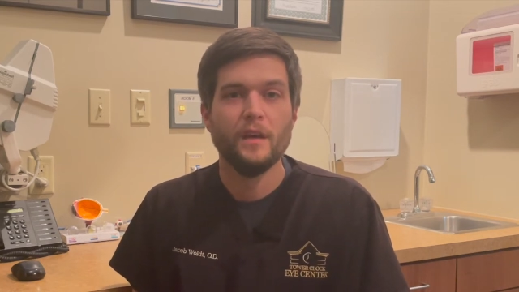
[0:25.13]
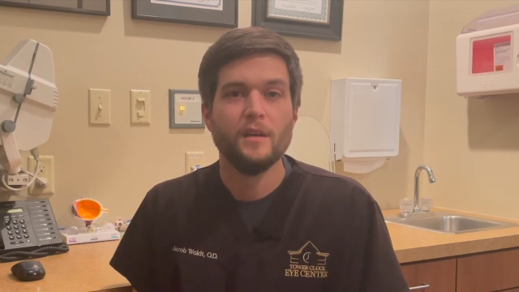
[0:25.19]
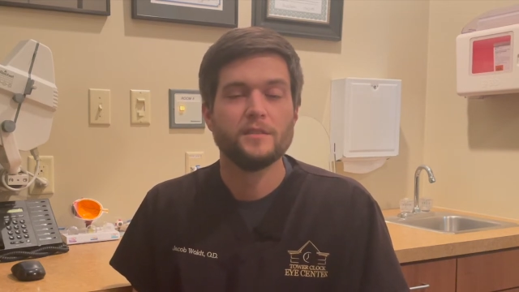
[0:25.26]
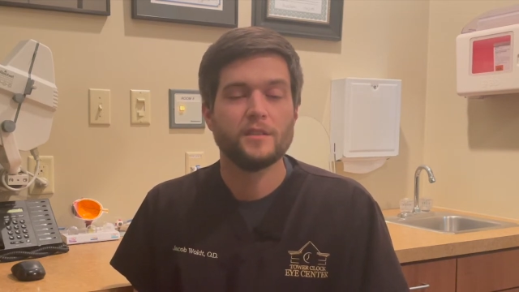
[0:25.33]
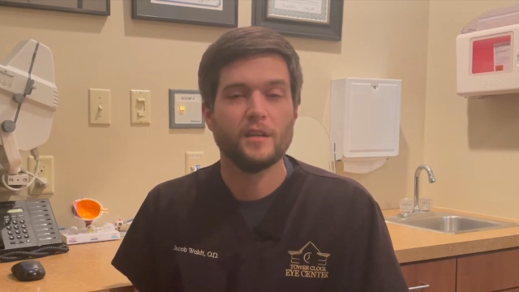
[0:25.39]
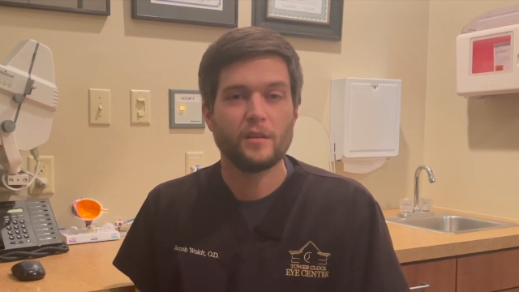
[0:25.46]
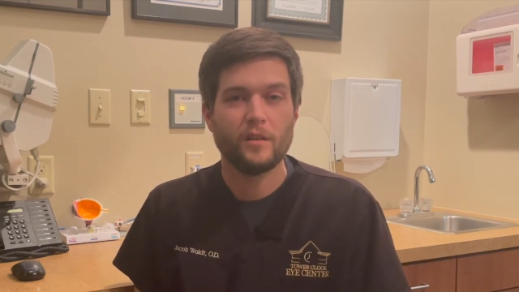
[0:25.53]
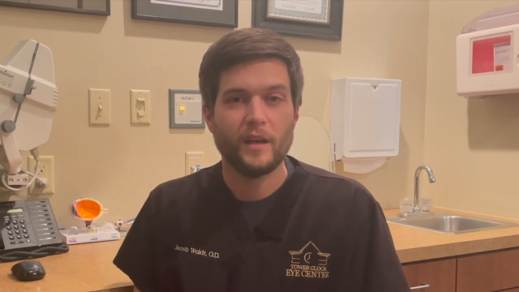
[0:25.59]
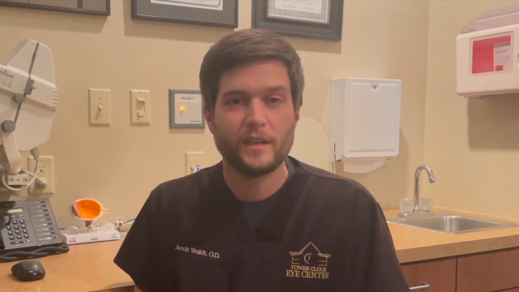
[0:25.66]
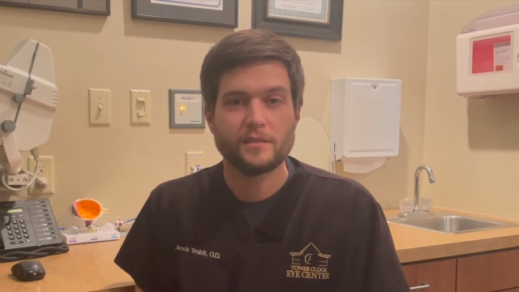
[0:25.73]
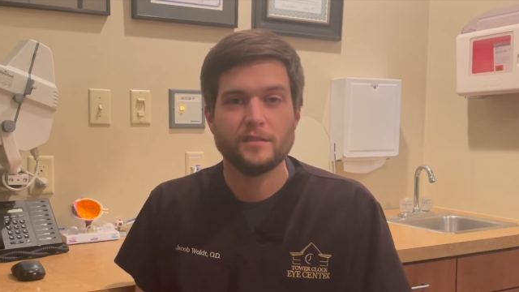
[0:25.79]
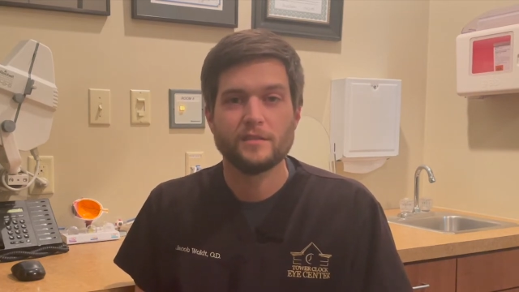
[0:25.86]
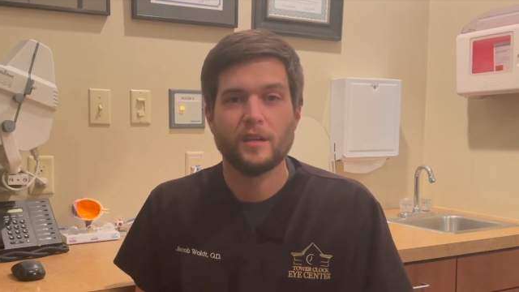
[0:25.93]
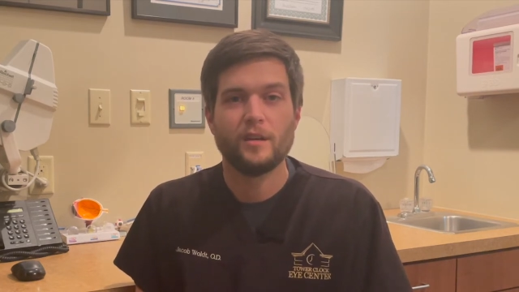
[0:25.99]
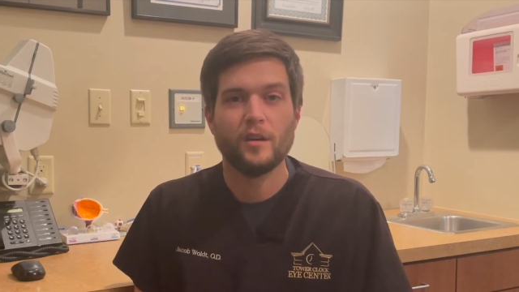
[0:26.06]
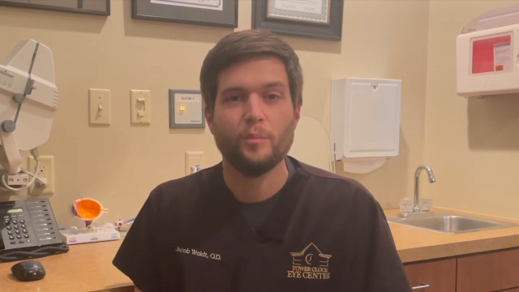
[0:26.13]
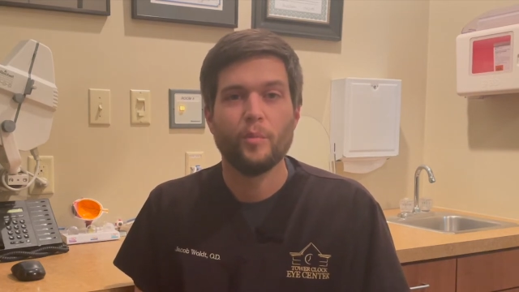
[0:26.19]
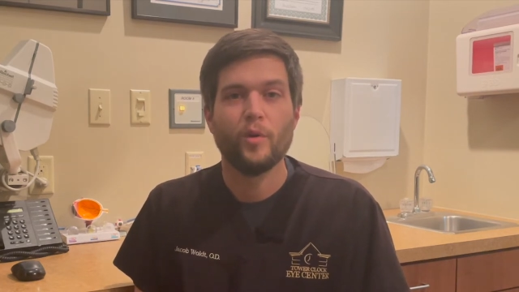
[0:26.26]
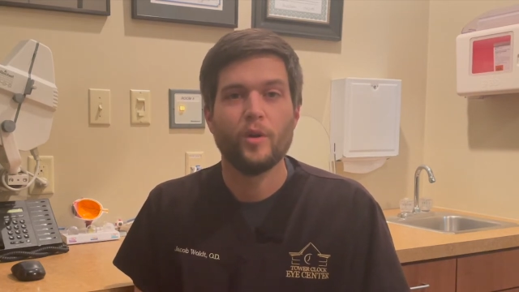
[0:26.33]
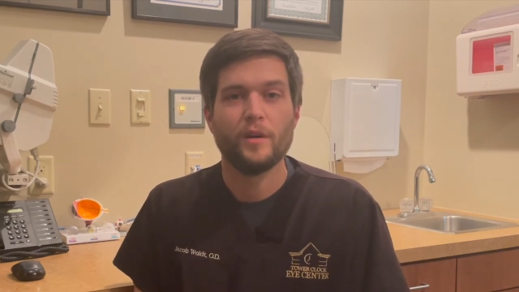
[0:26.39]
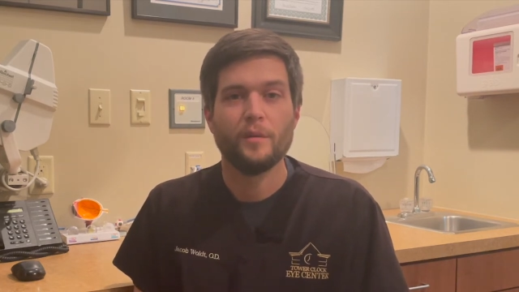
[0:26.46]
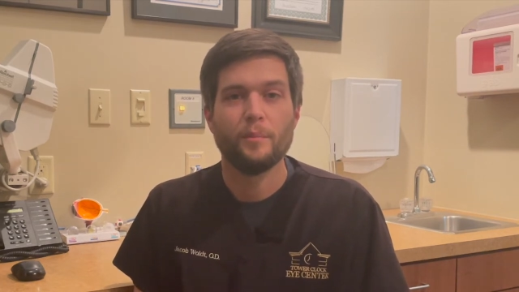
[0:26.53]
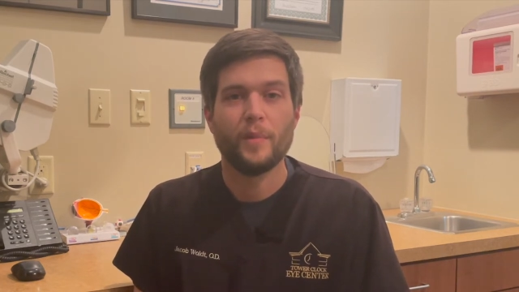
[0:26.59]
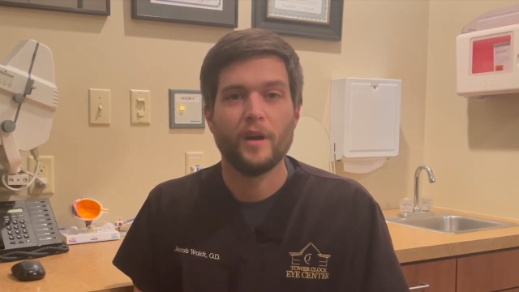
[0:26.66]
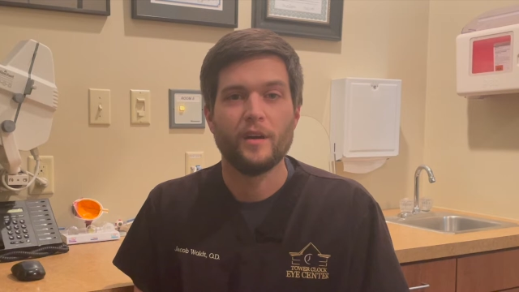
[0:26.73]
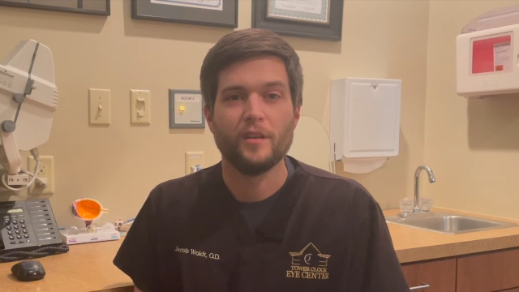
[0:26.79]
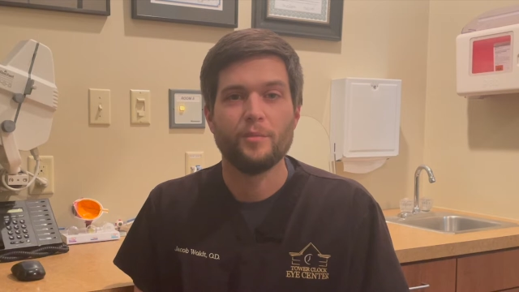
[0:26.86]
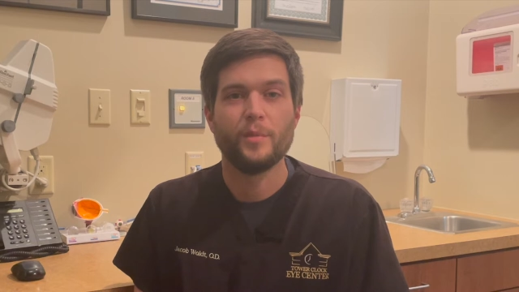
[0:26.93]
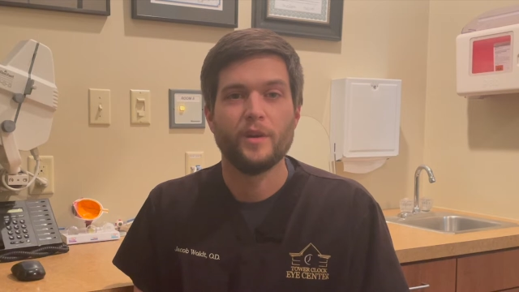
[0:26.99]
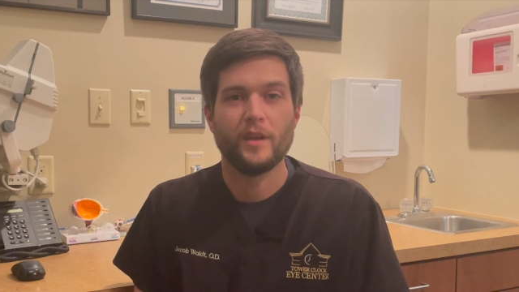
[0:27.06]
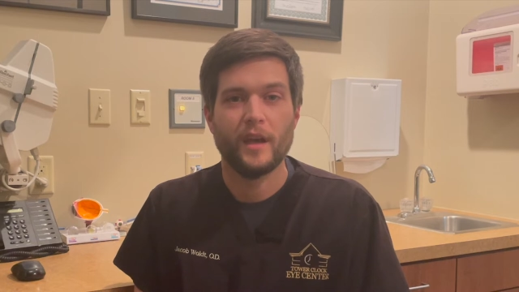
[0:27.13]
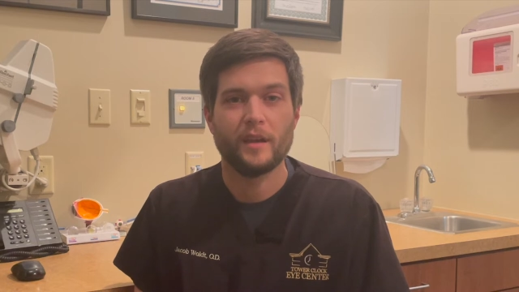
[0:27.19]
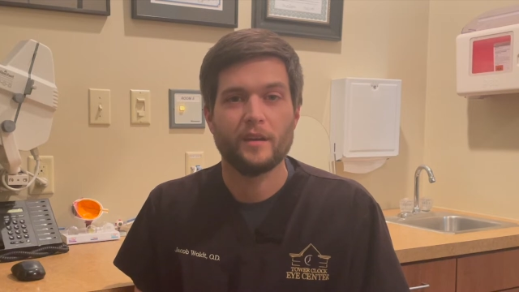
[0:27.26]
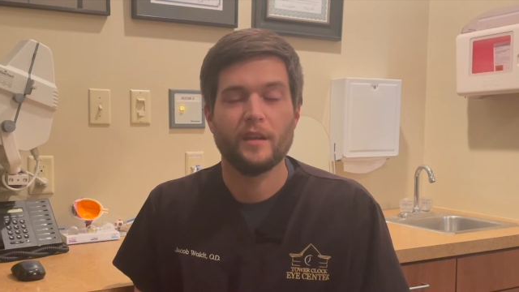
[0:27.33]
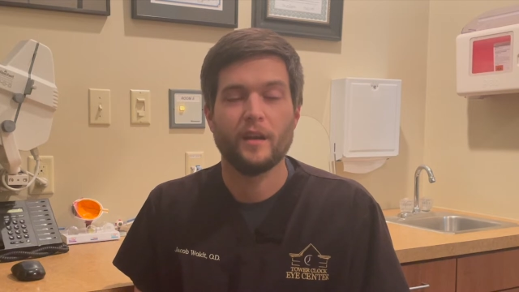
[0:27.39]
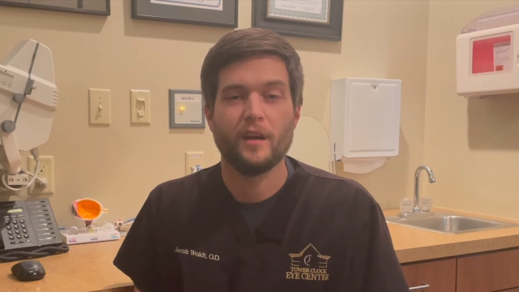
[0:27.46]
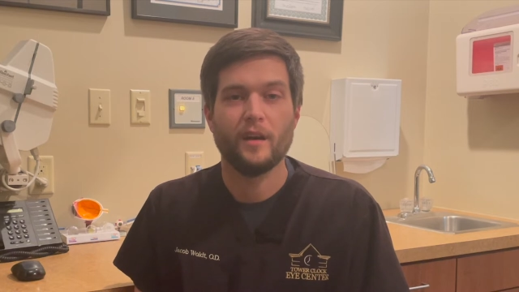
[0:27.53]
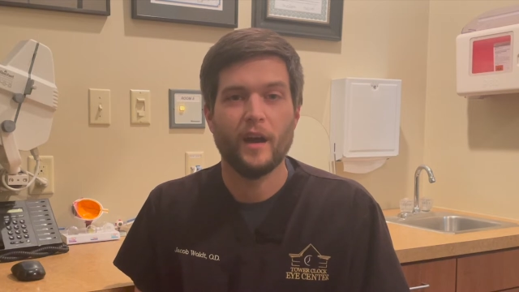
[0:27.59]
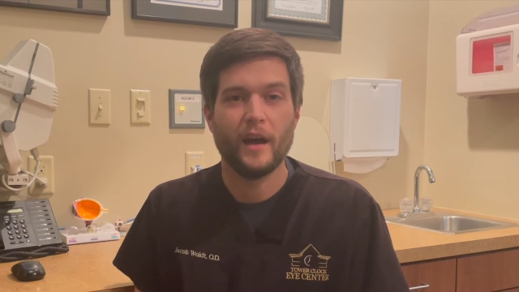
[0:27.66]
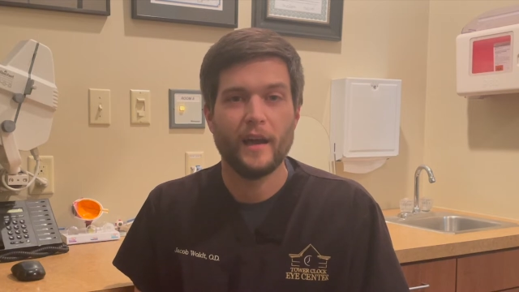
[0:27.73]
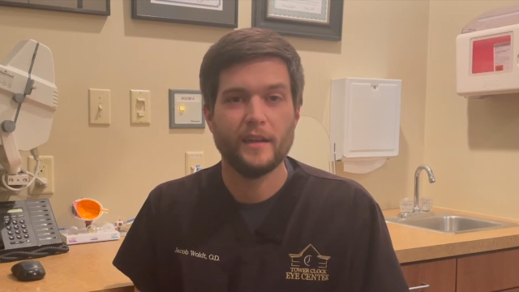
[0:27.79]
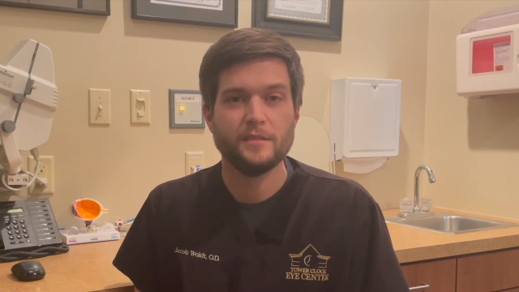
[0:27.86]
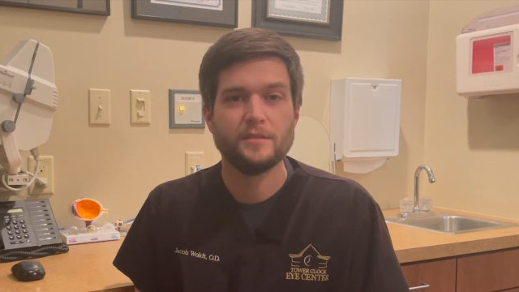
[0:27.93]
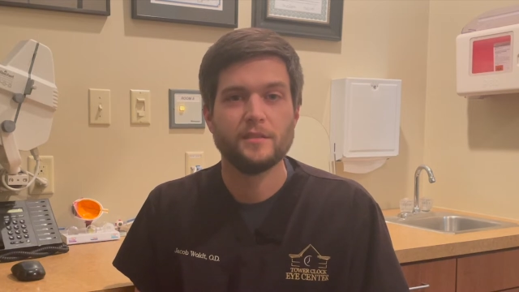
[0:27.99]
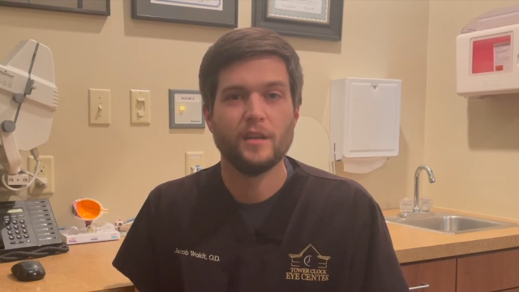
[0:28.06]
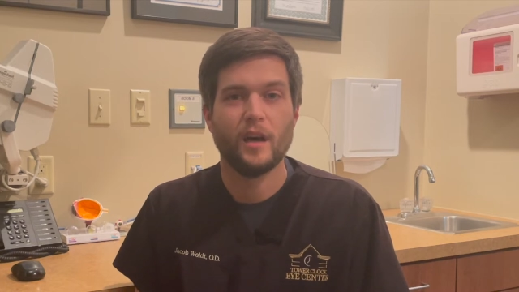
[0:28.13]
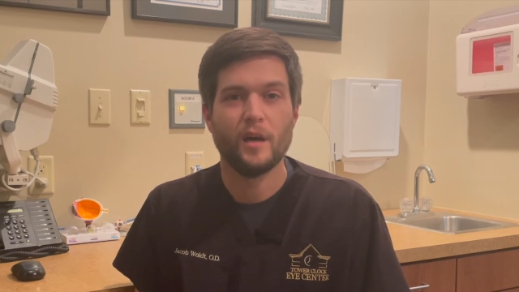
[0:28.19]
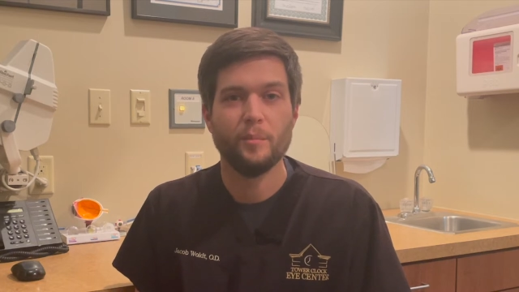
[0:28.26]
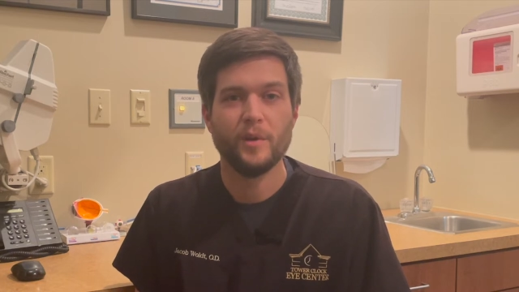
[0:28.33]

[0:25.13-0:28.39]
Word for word: Sunglasses are an important part of protecting our eyes uh,